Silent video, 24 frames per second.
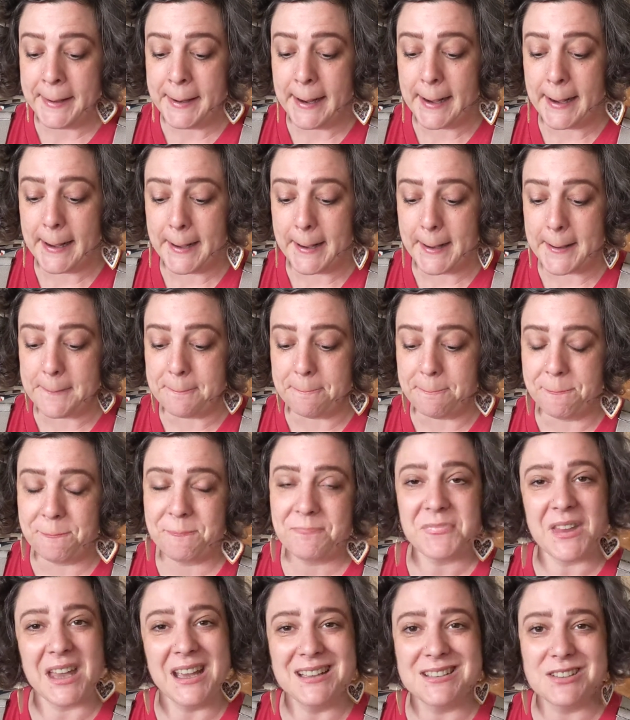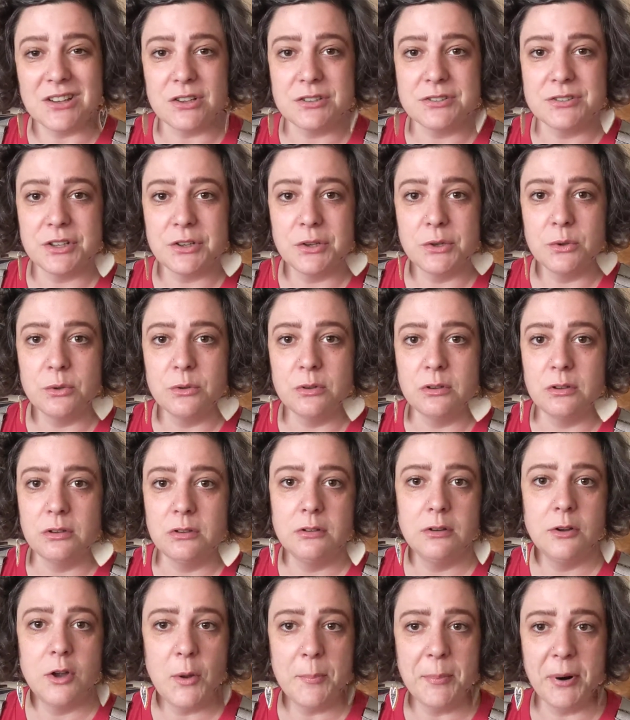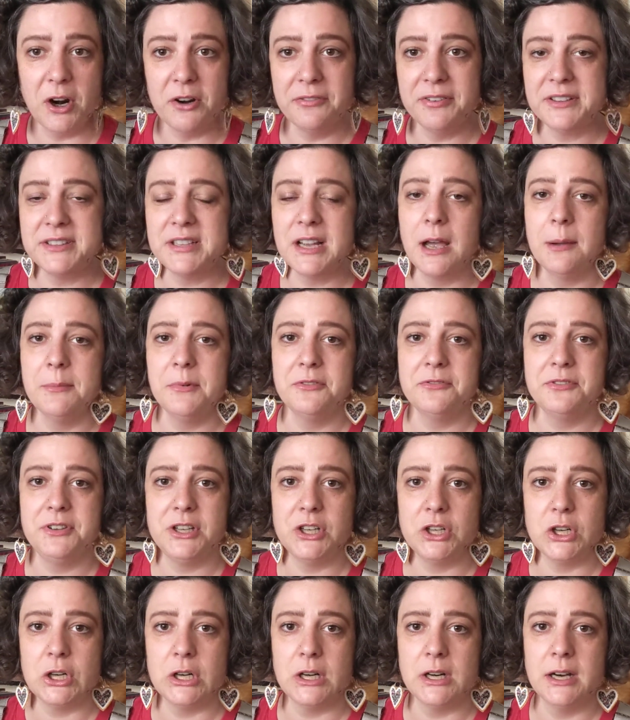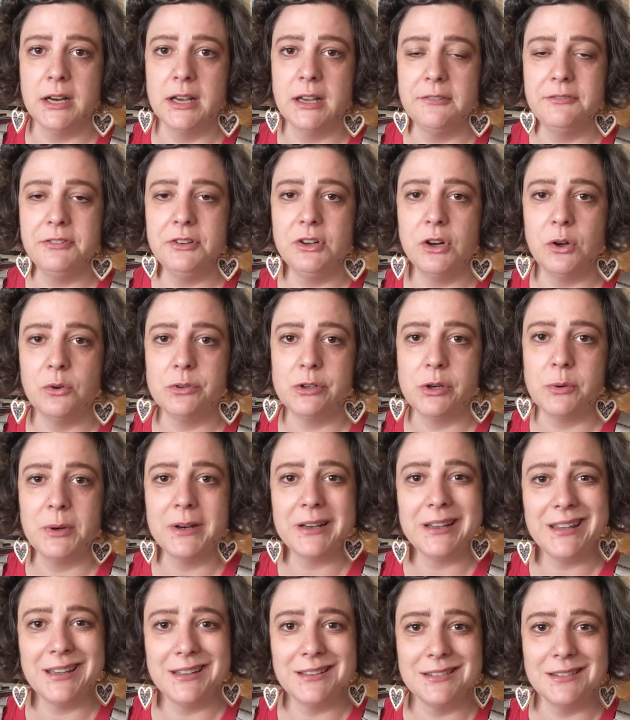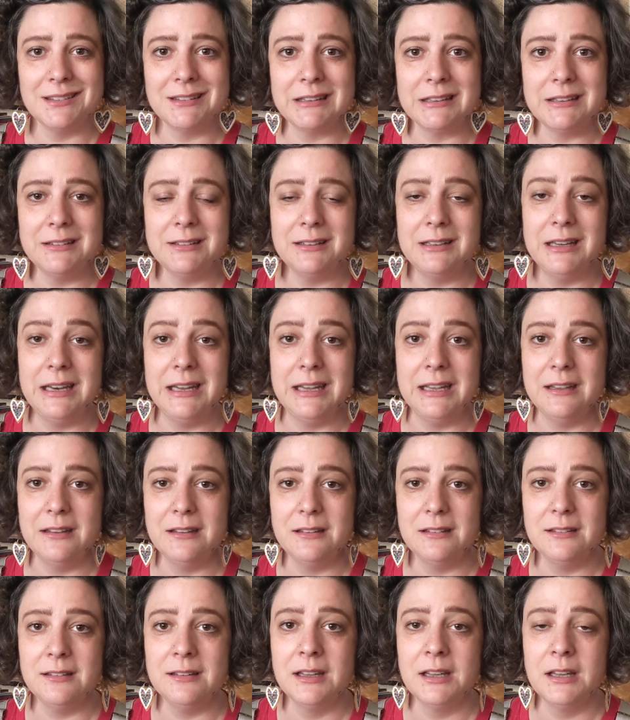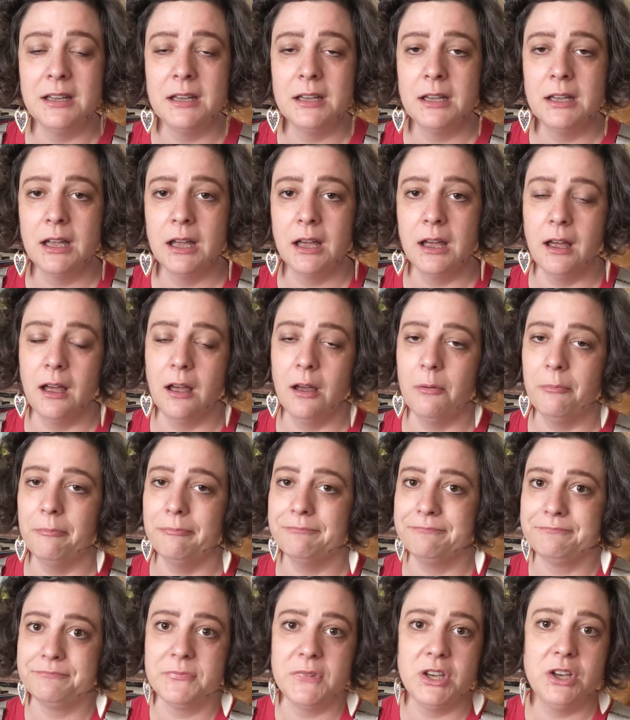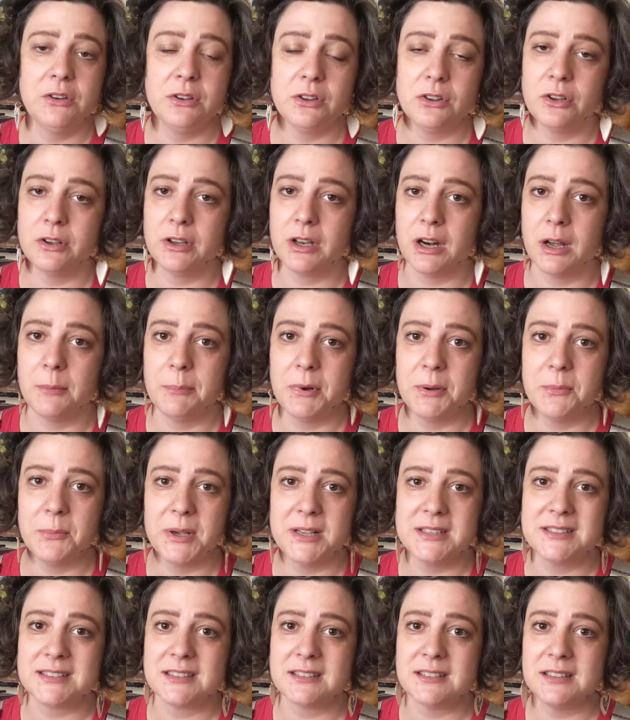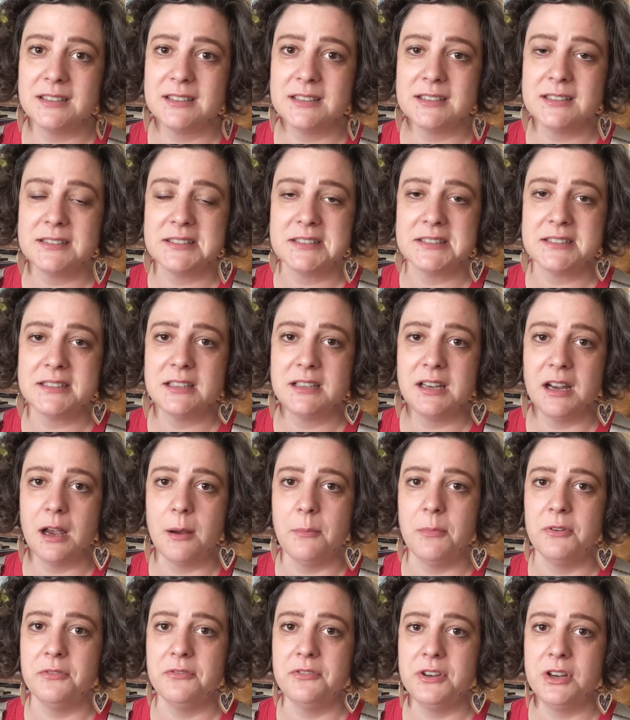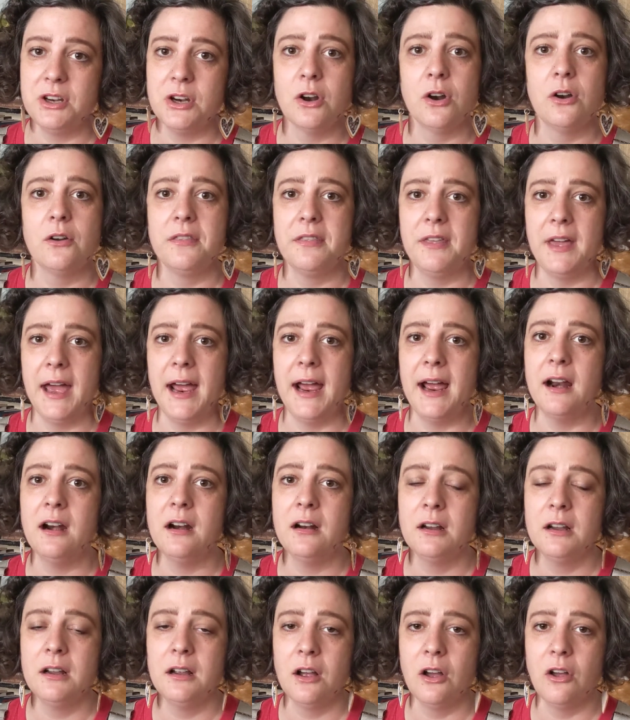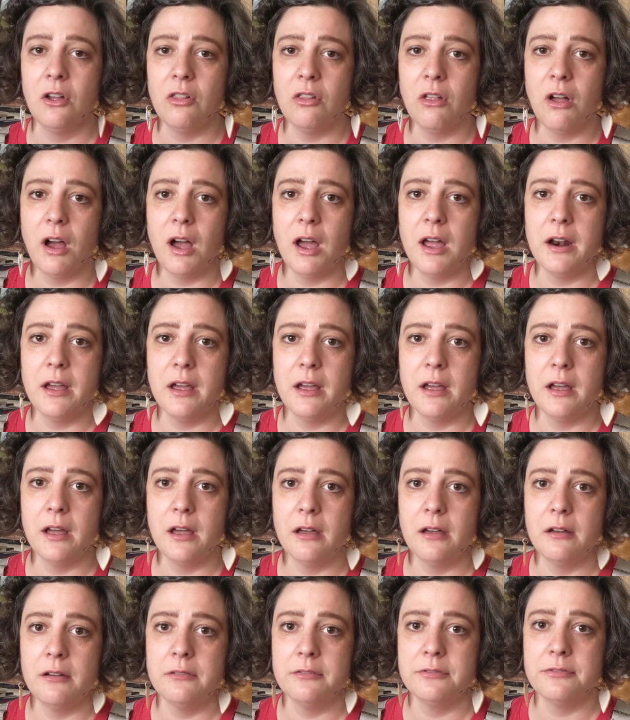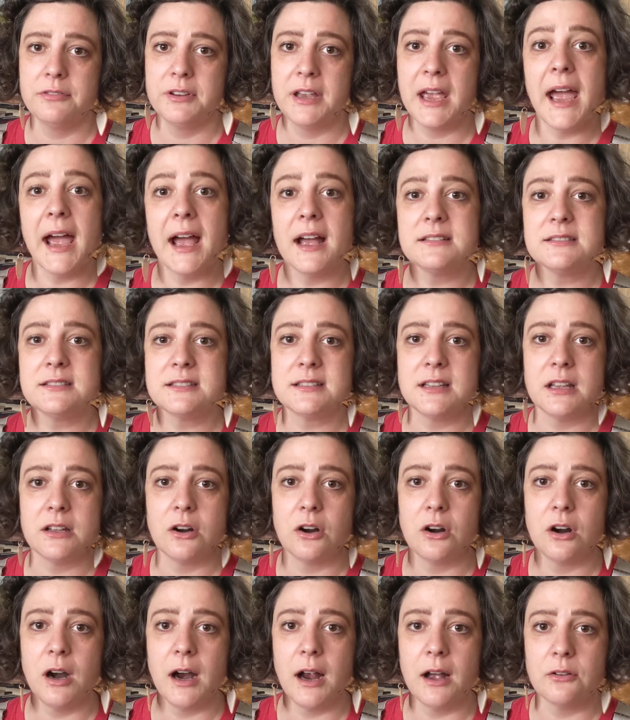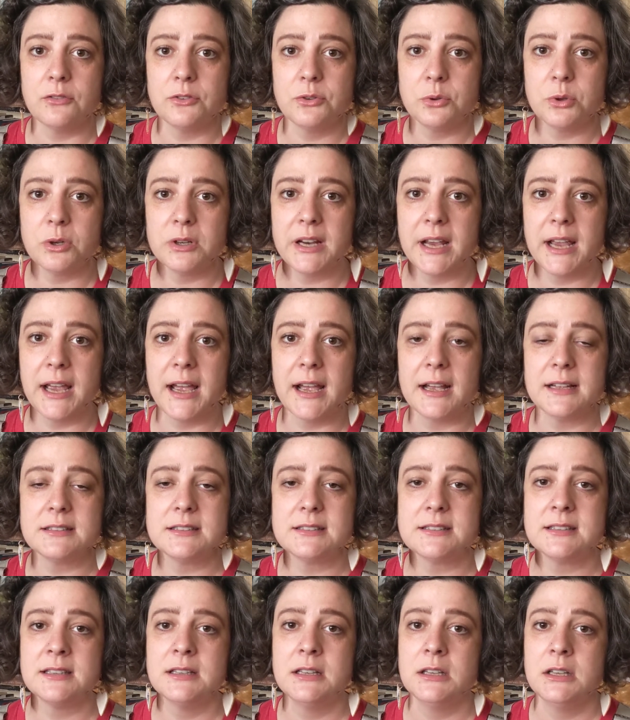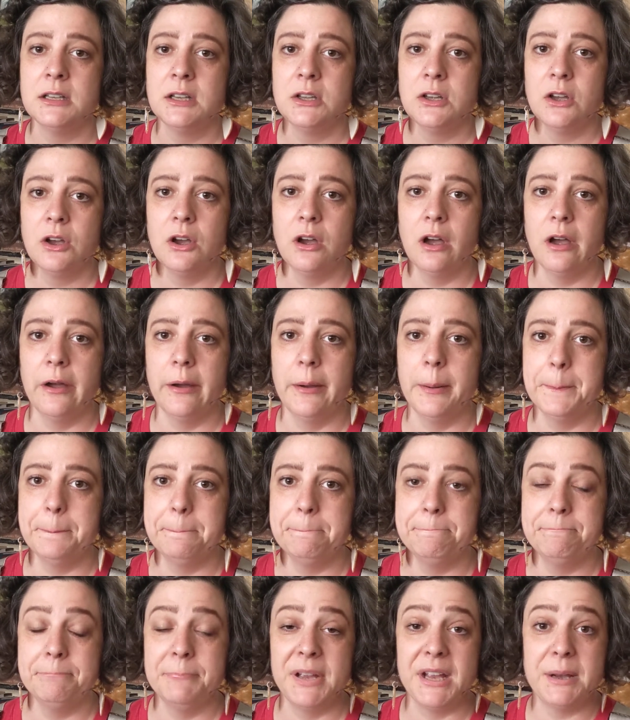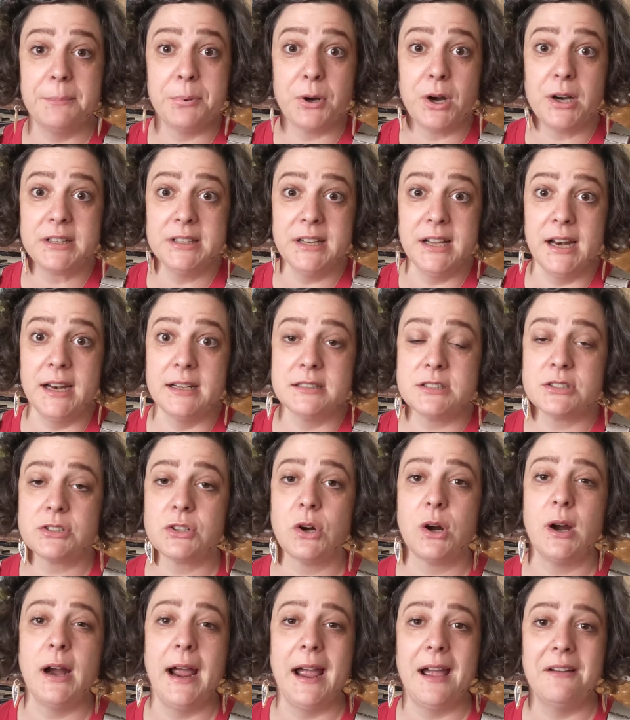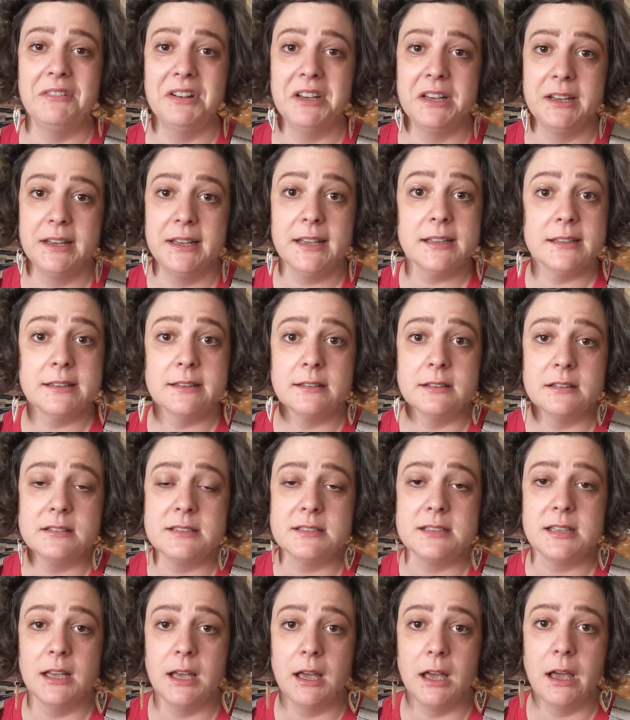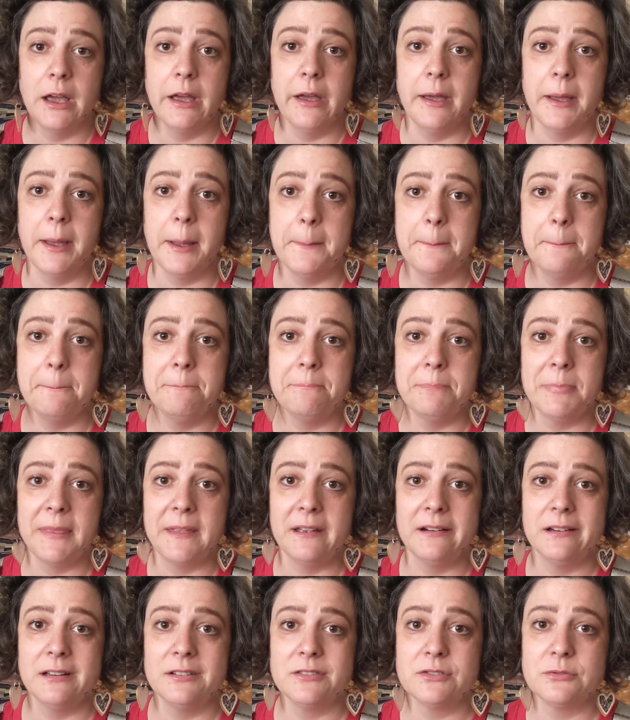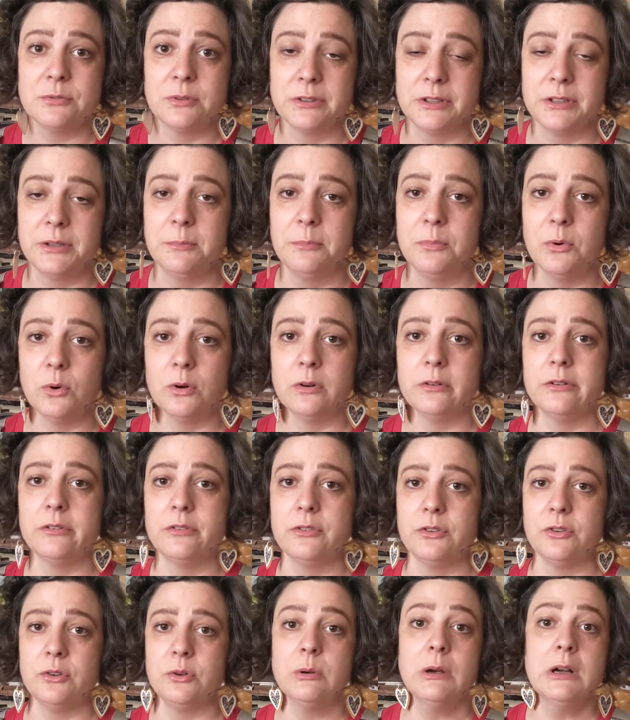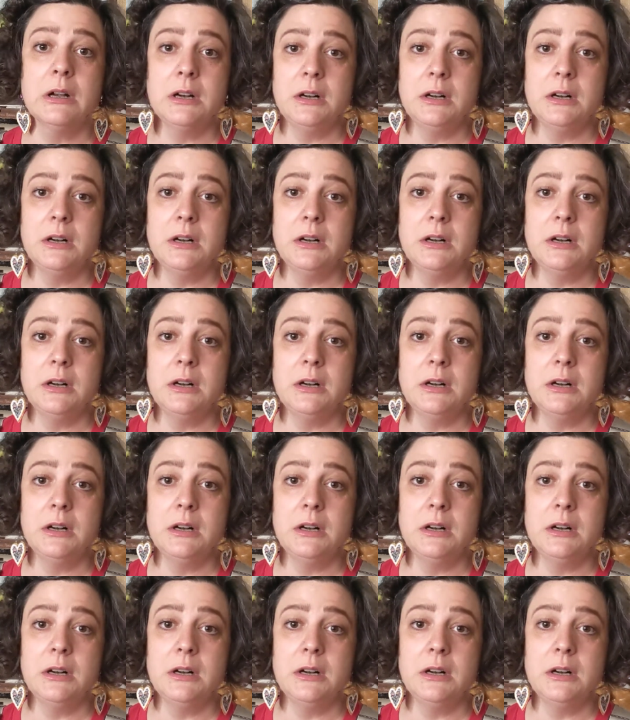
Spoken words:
It's also perfect time of year. If you don't know what kitten season is, you can look it up, but basically this is the time of year that a lot of cats that are outdoor cats get pregnant and start having kittens. And it's really important to